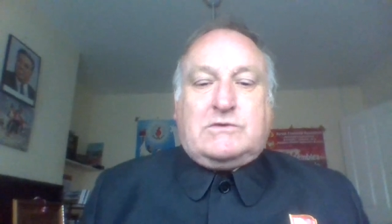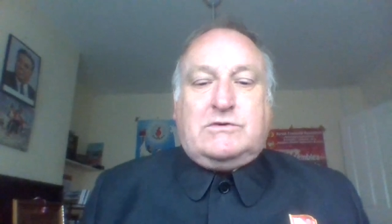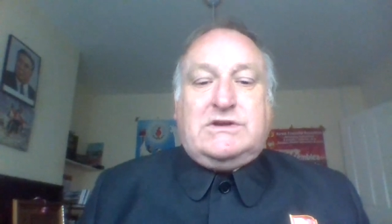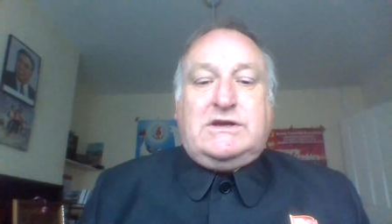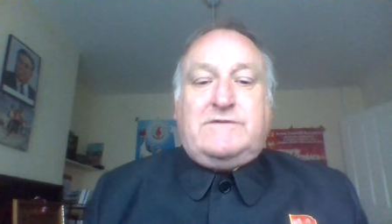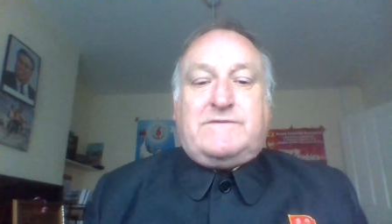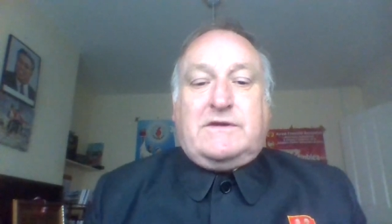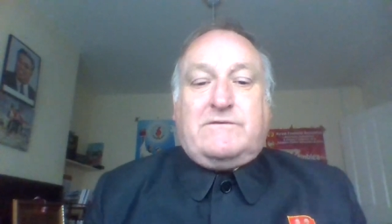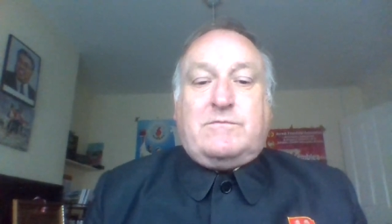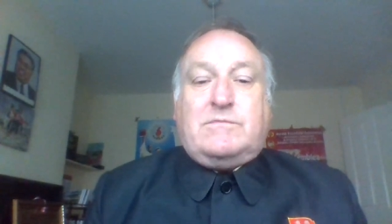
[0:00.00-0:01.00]
Good
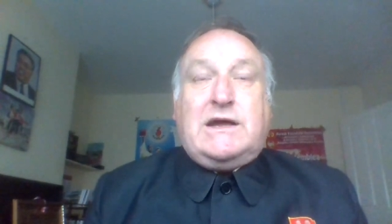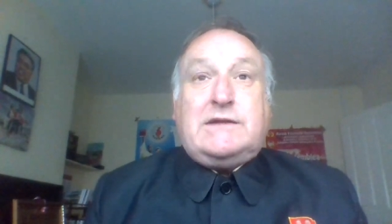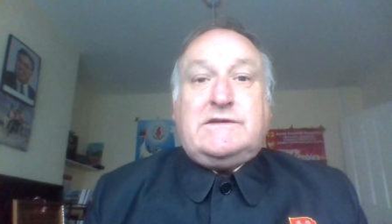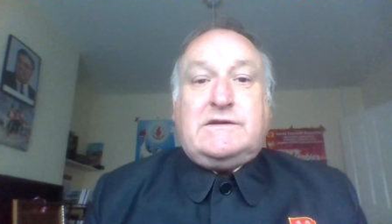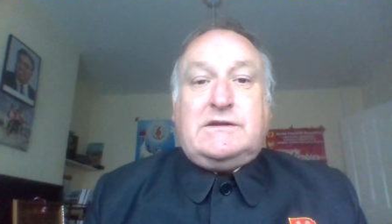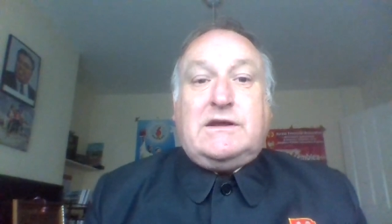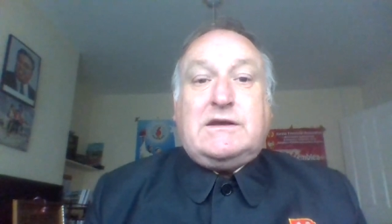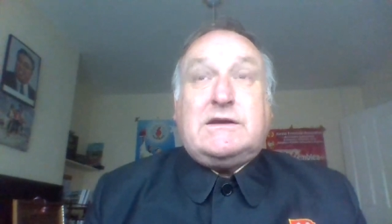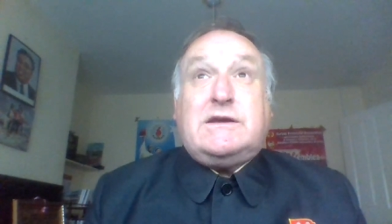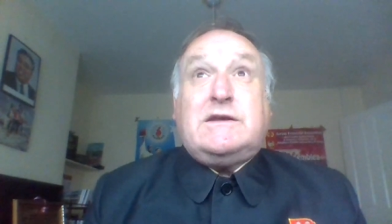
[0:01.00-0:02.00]
evening from London.
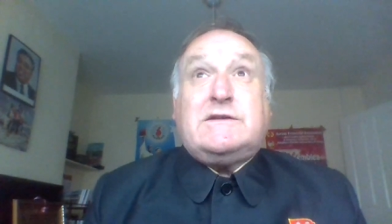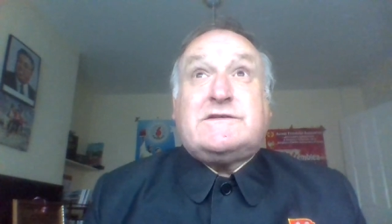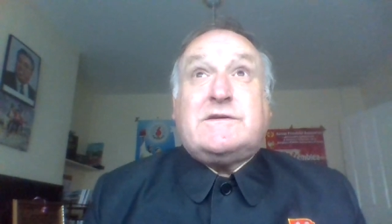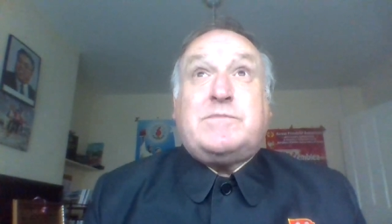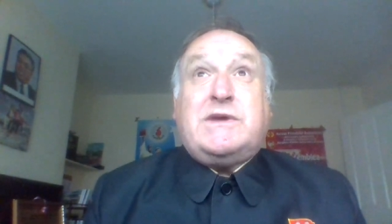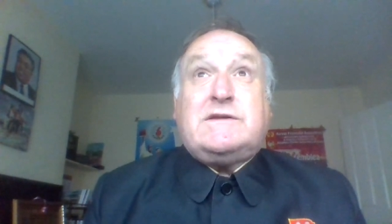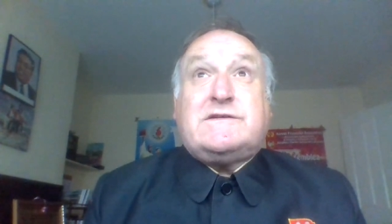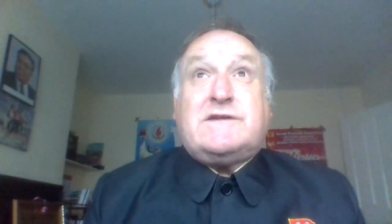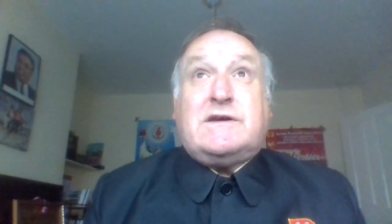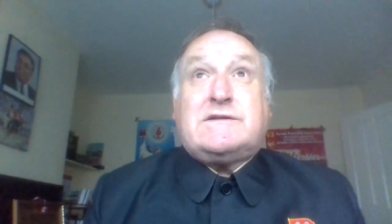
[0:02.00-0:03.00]
It's a
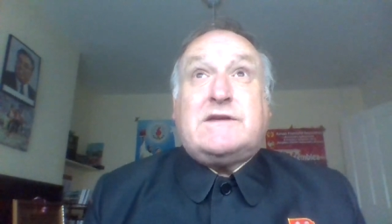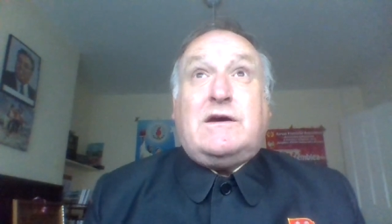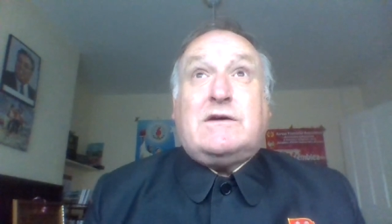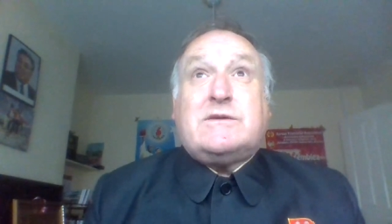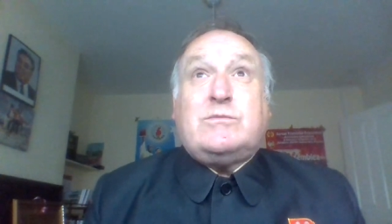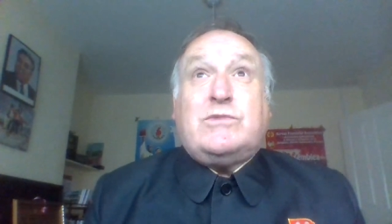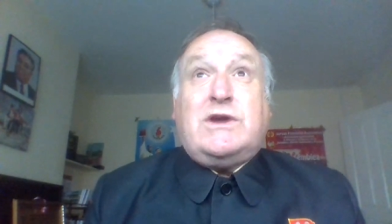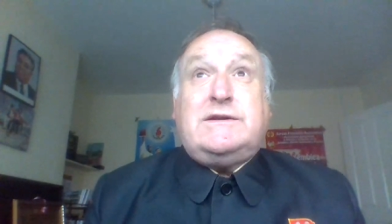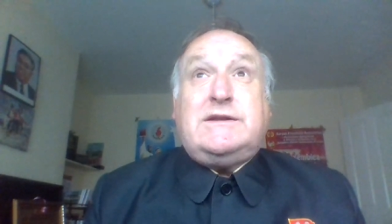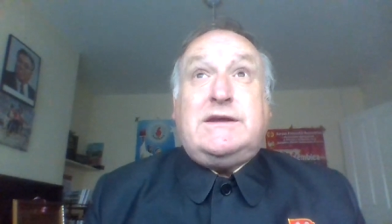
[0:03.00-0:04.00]
bit dark and
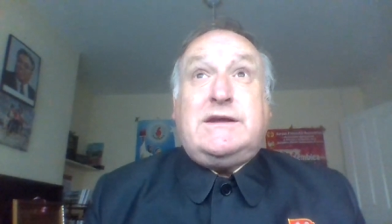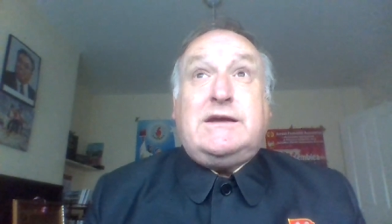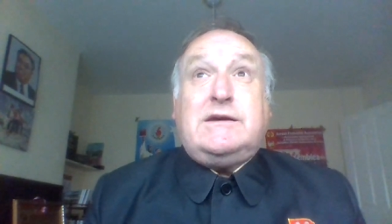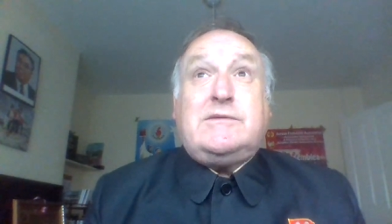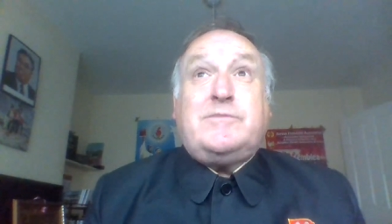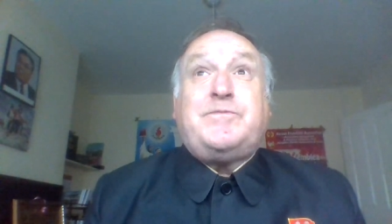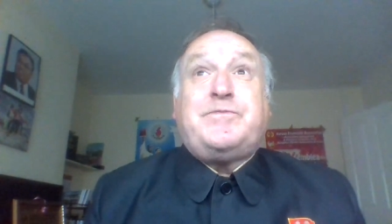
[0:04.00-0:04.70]
rainy here.